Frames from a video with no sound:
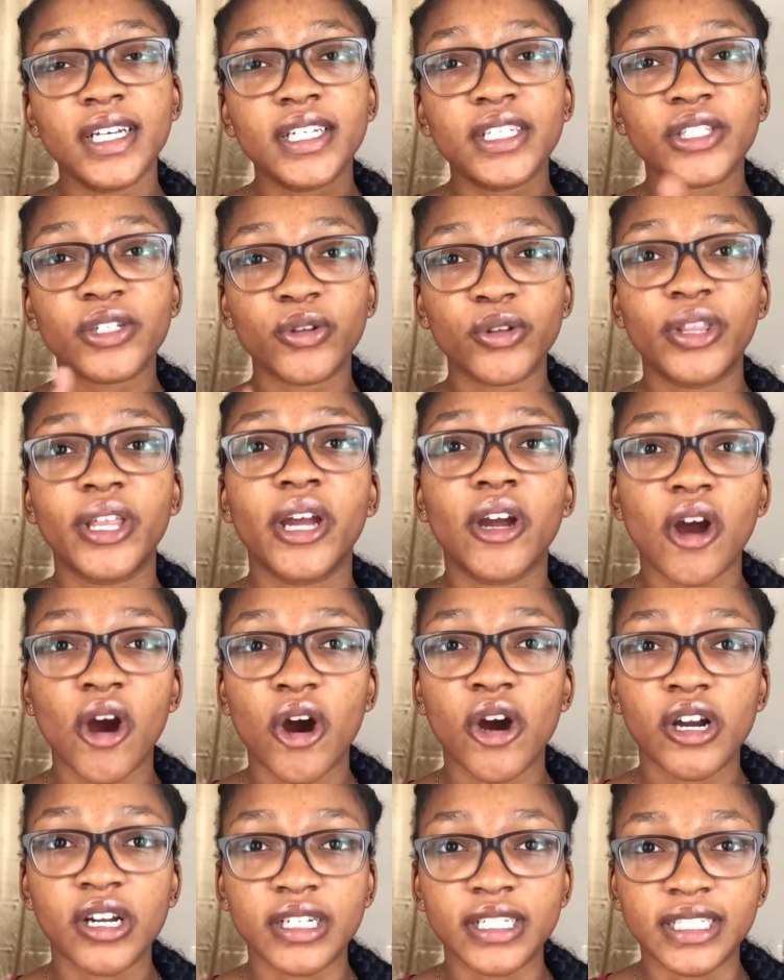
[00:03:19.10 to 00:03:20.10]
So there
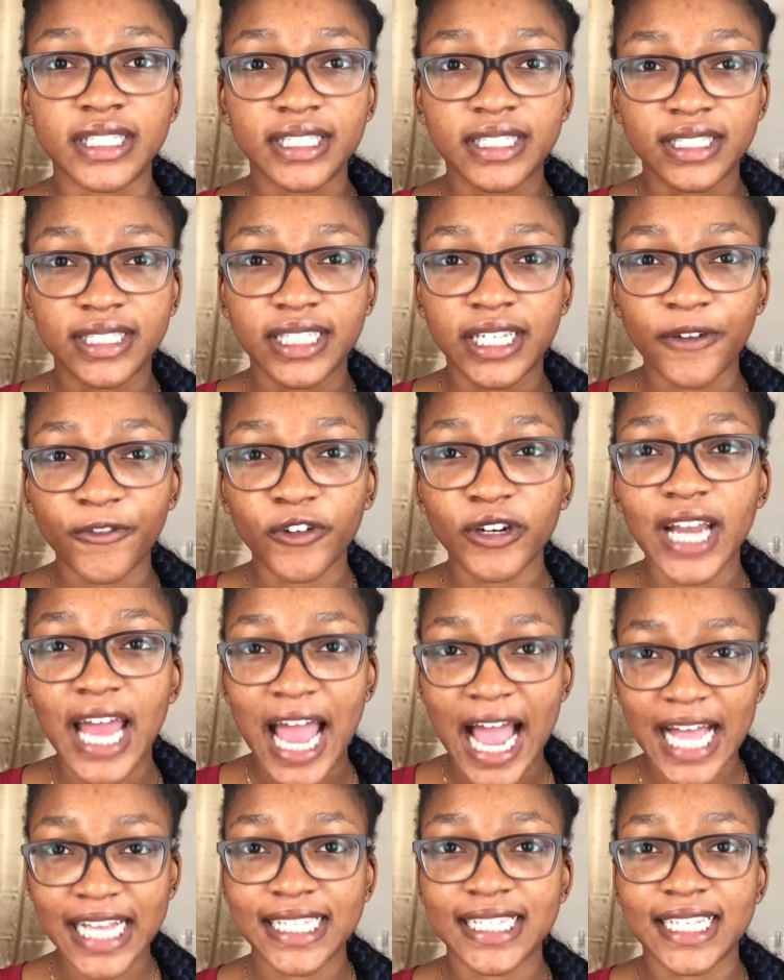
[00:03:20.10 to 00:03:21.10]
are different
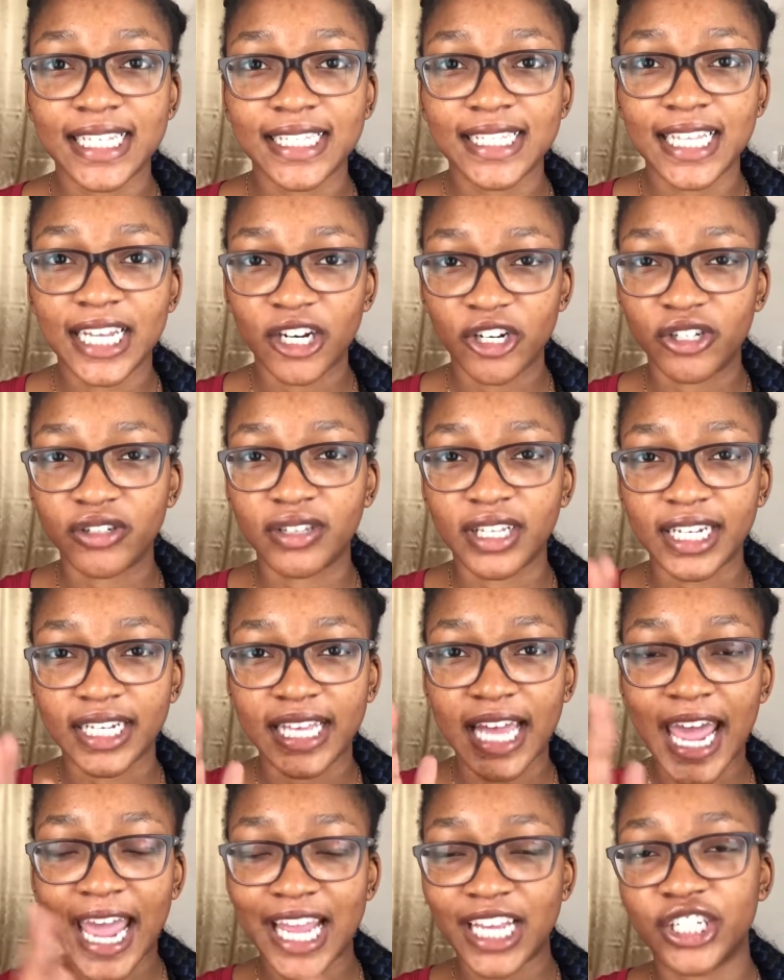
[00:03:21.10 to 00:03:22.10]
acids that are
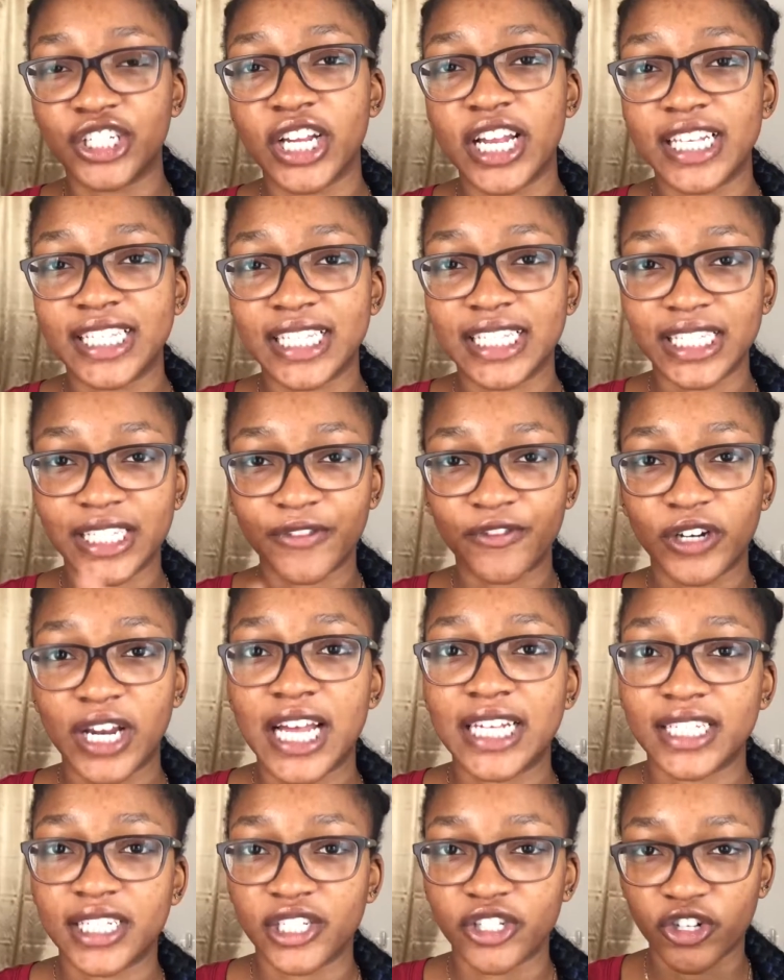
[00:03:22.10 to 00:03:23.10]
like AHAs and different
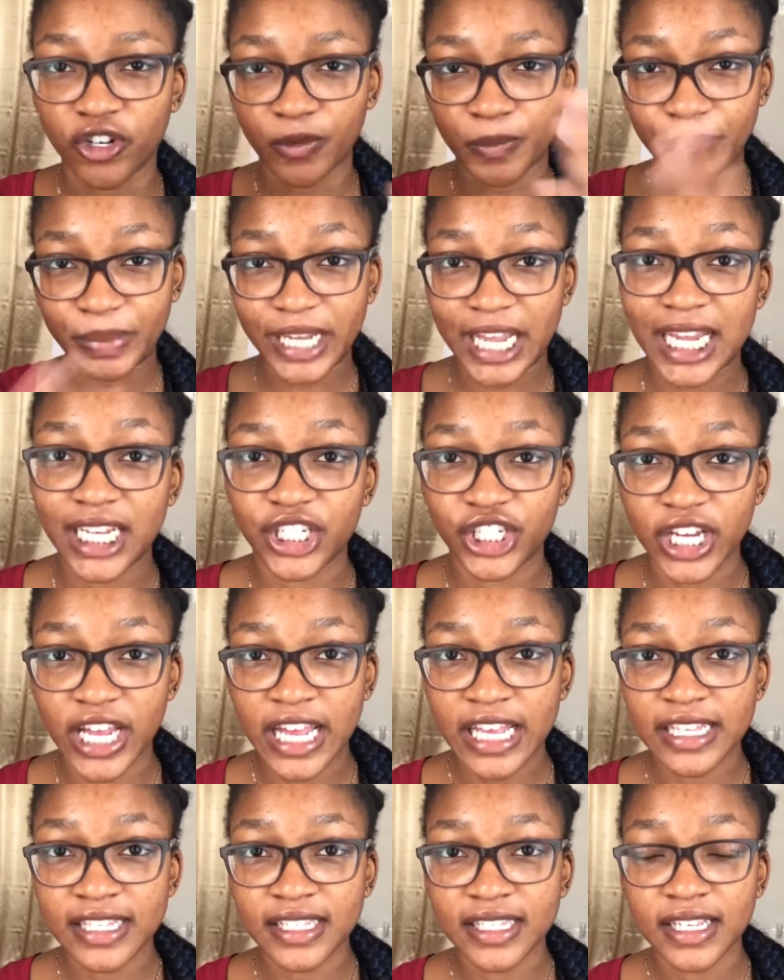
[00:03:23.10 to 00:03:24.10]
acids that are
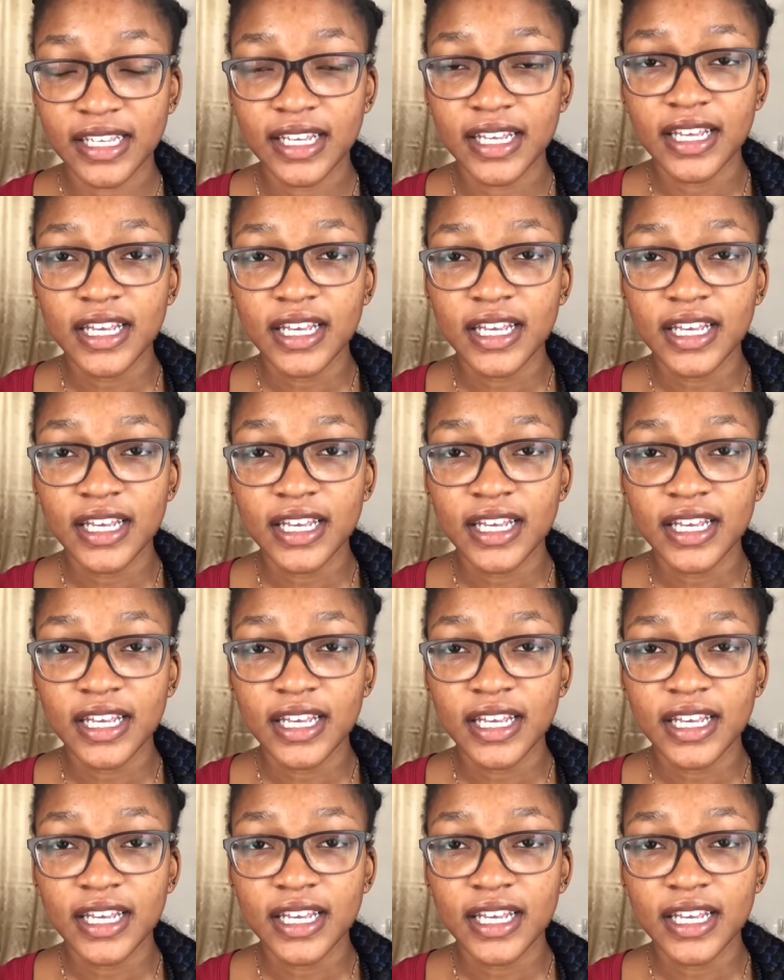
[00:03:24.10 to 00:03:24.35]
BHAs.